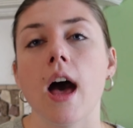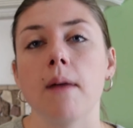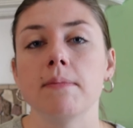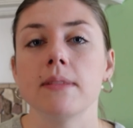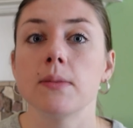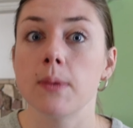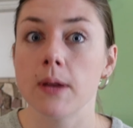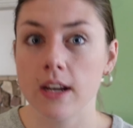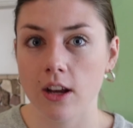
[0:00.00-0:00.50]

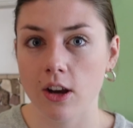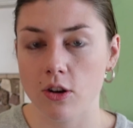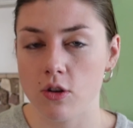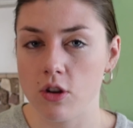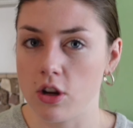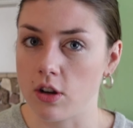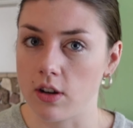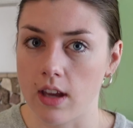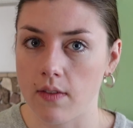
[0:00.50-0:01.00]
depending on who
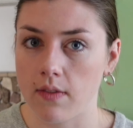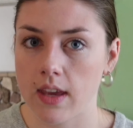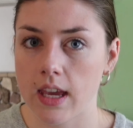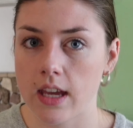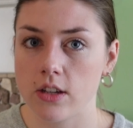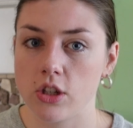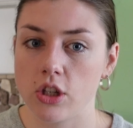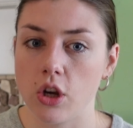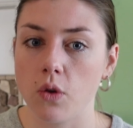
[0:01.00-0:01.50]
you're giving
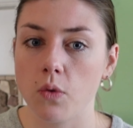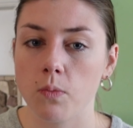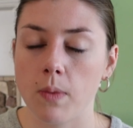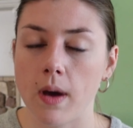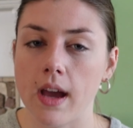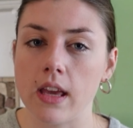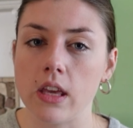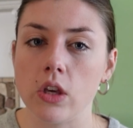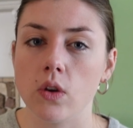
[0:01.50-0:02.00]
it to.
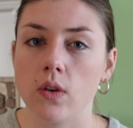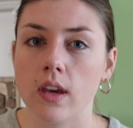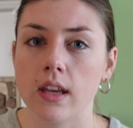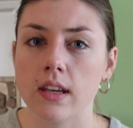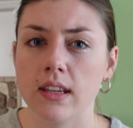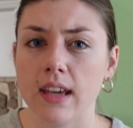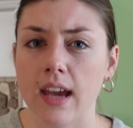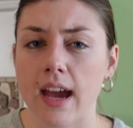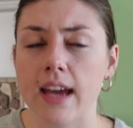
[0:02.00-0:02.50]
But you
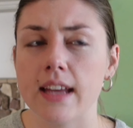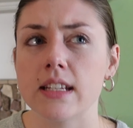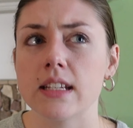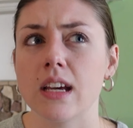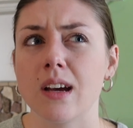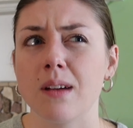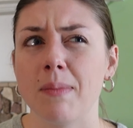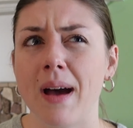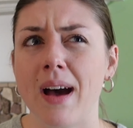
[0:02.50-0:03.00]
can get
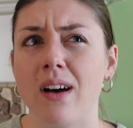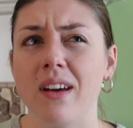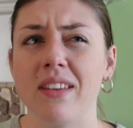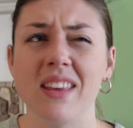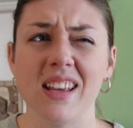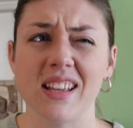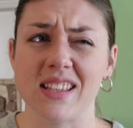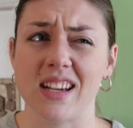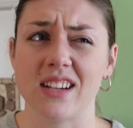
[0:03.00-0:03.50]
about, I
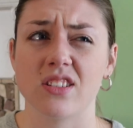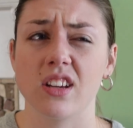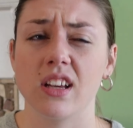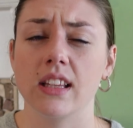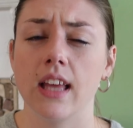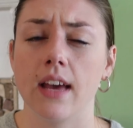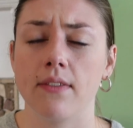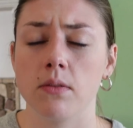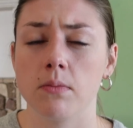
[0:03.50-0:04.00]
think it's actually
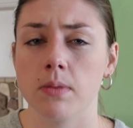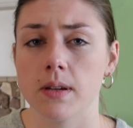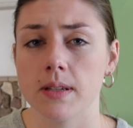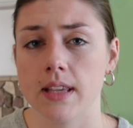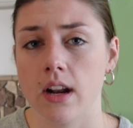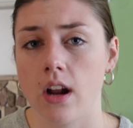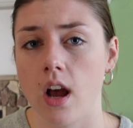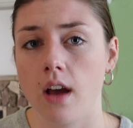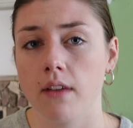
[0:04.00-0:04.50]

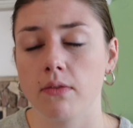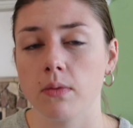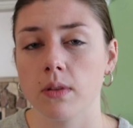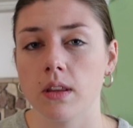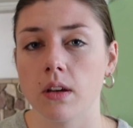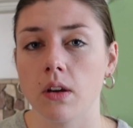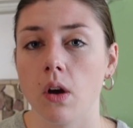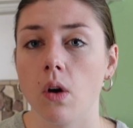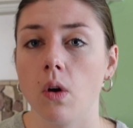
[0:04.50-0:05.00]
11% off with
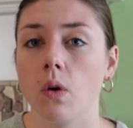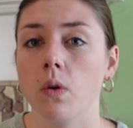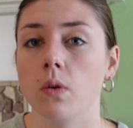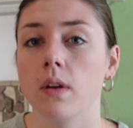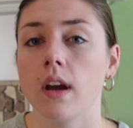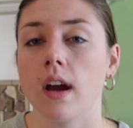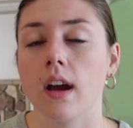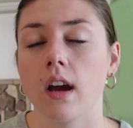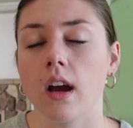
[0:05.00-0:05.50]
the
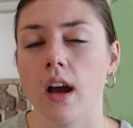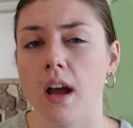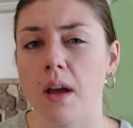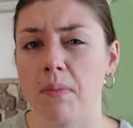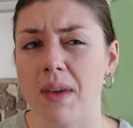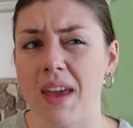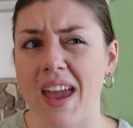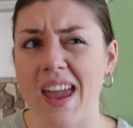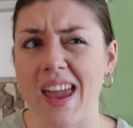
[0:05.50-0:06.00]
code
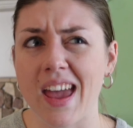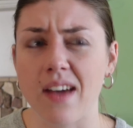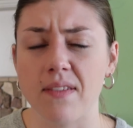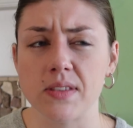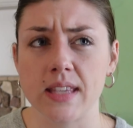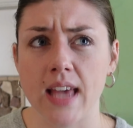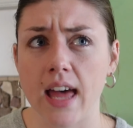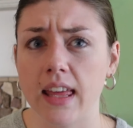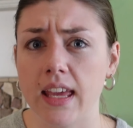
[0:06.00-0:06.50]
AF
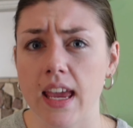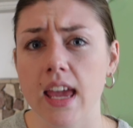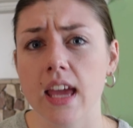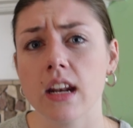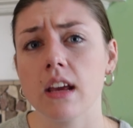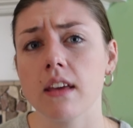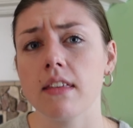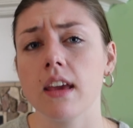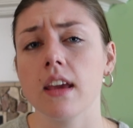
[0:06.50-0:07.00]
Sally Hand,
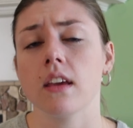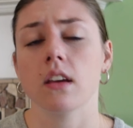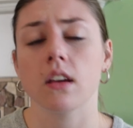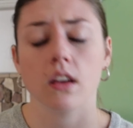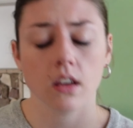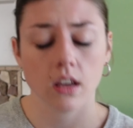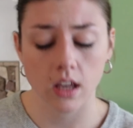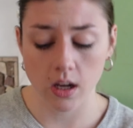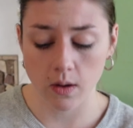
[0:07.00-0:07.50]
I think.
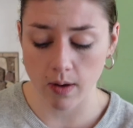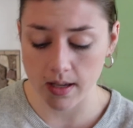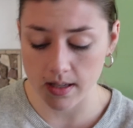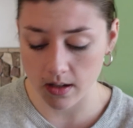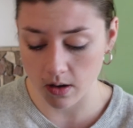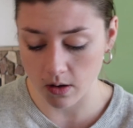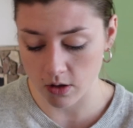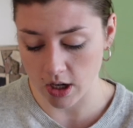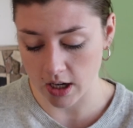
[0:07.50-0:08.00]
Anyways,
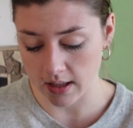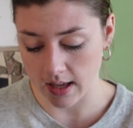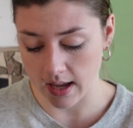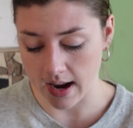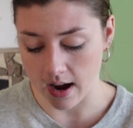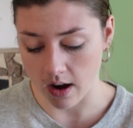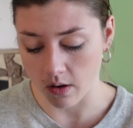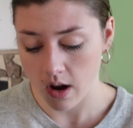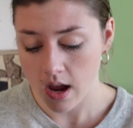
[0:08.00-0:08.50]
go check that
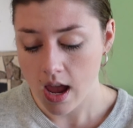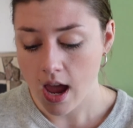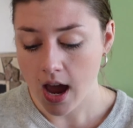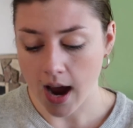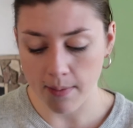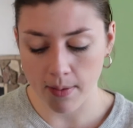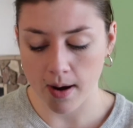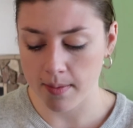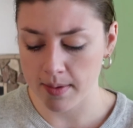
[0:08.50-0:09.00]
out.
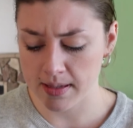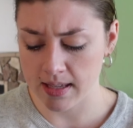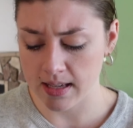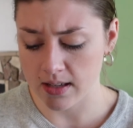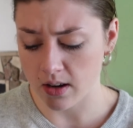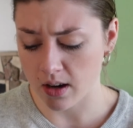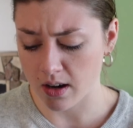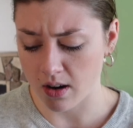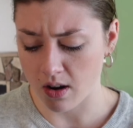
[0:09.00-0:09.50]
I promise
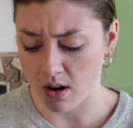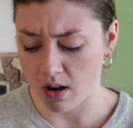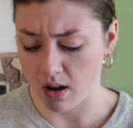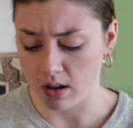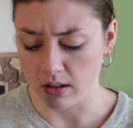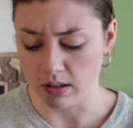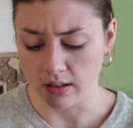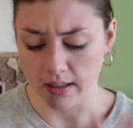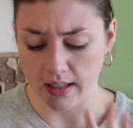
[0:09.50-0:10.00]
these aren't
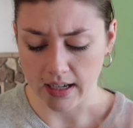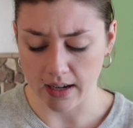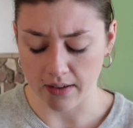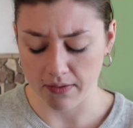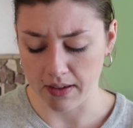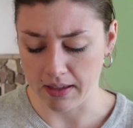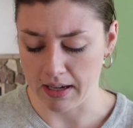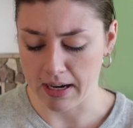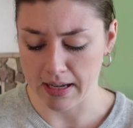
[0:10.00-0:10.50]
all like
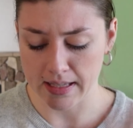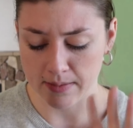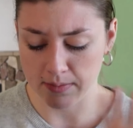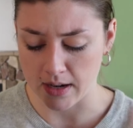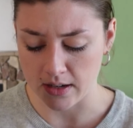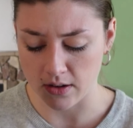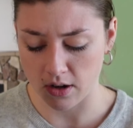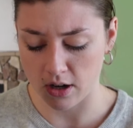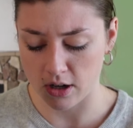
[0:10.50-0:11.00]
affiliates. I'm
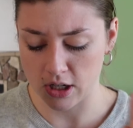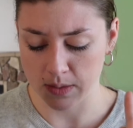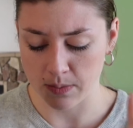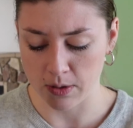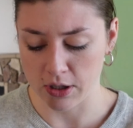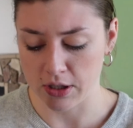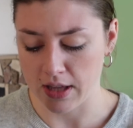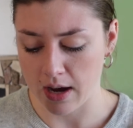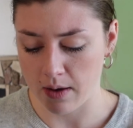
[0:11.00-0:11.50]
not trying to just
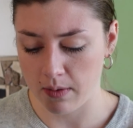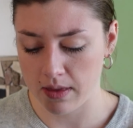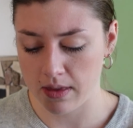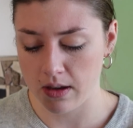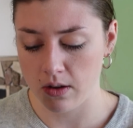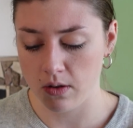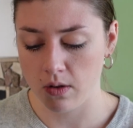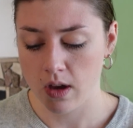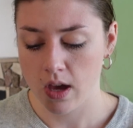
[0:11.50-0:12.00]
push that
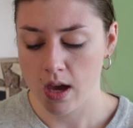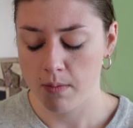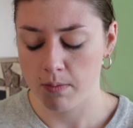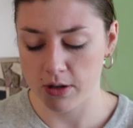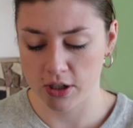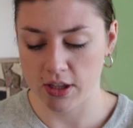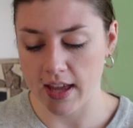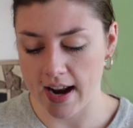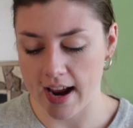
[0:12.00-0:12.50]

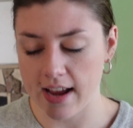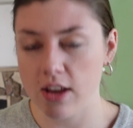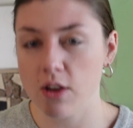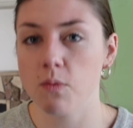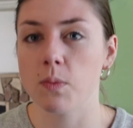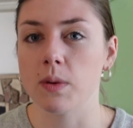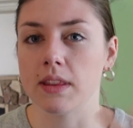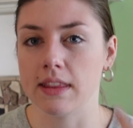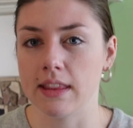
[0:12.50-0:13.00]
at you,
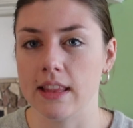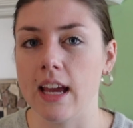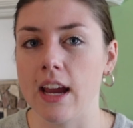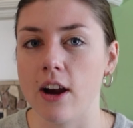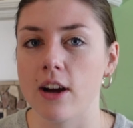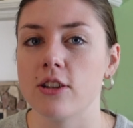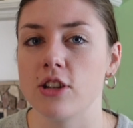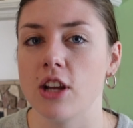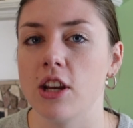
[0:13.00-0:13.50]
but they
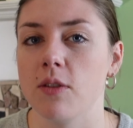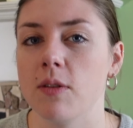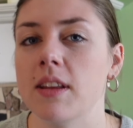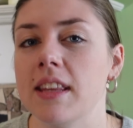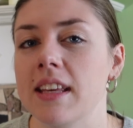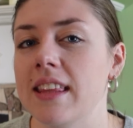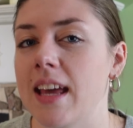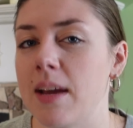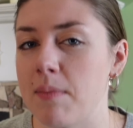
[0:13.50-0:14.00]
are
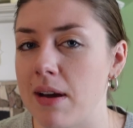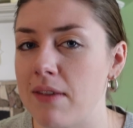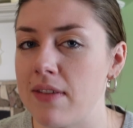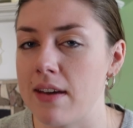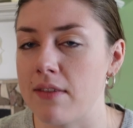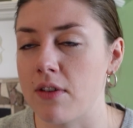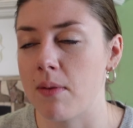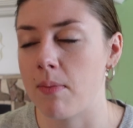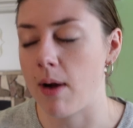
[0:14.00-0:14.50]
genuinely like my
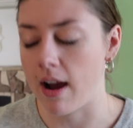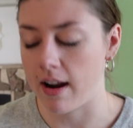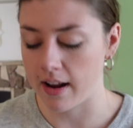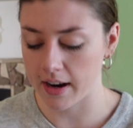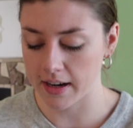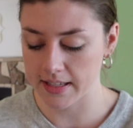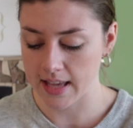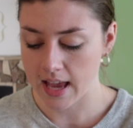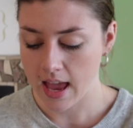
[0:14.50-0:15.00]
favorite
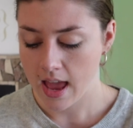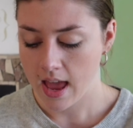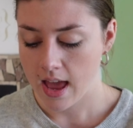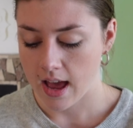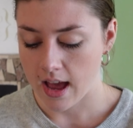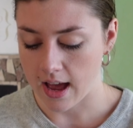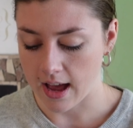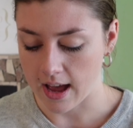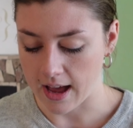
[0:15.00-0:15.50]
products.
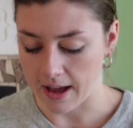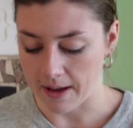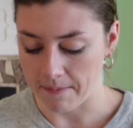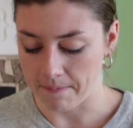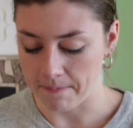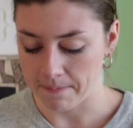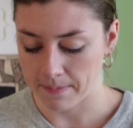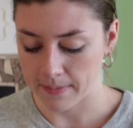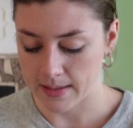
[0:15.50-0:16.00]

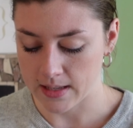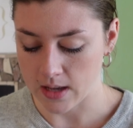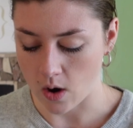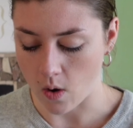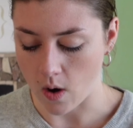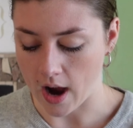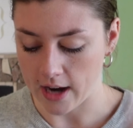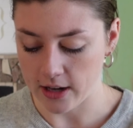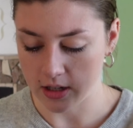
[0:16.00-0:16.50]

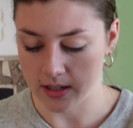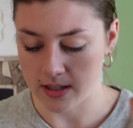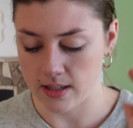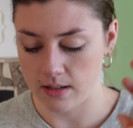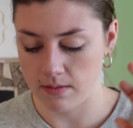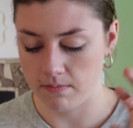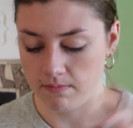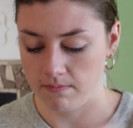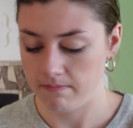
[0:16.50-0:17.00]
So I
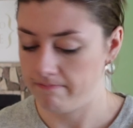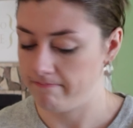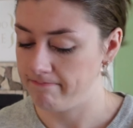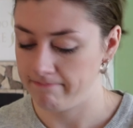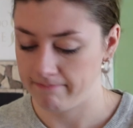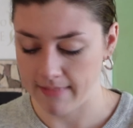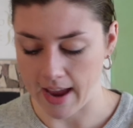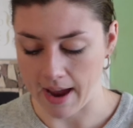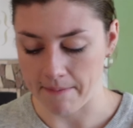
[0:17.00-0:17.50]
just,
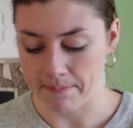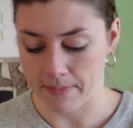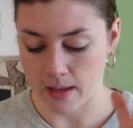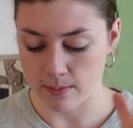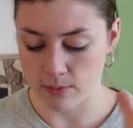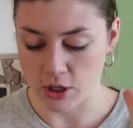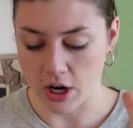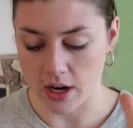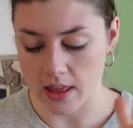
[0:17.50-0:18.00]
yeah,
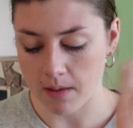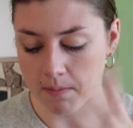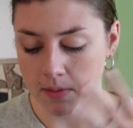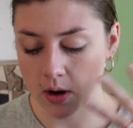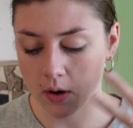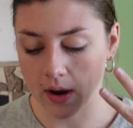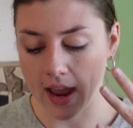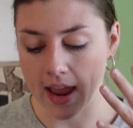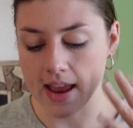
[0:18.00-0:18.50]
I'm sharing them. But
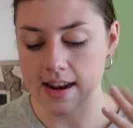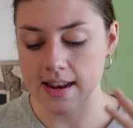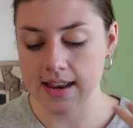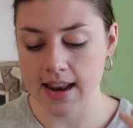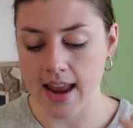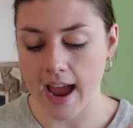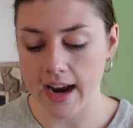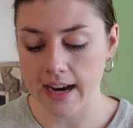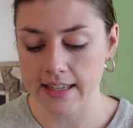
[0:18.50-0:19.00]
okay,
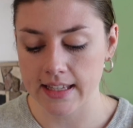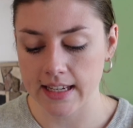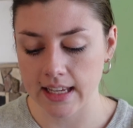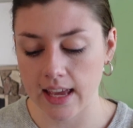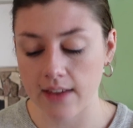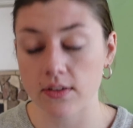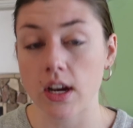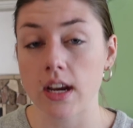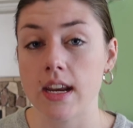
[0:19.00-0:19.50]
next
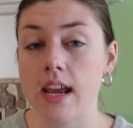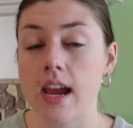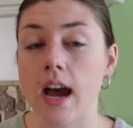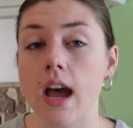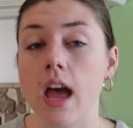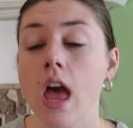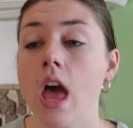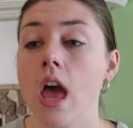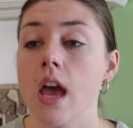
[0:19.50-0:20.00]
gift
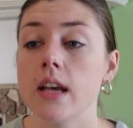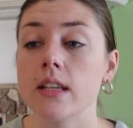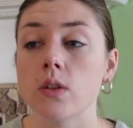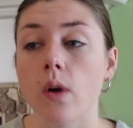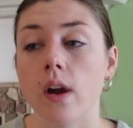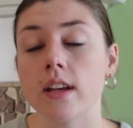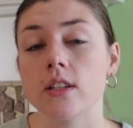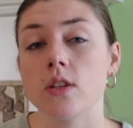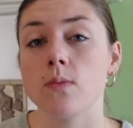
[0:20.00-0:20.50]
idea is
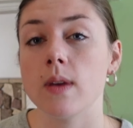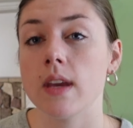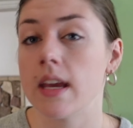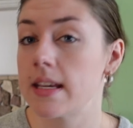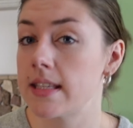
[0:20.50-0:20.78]
going to be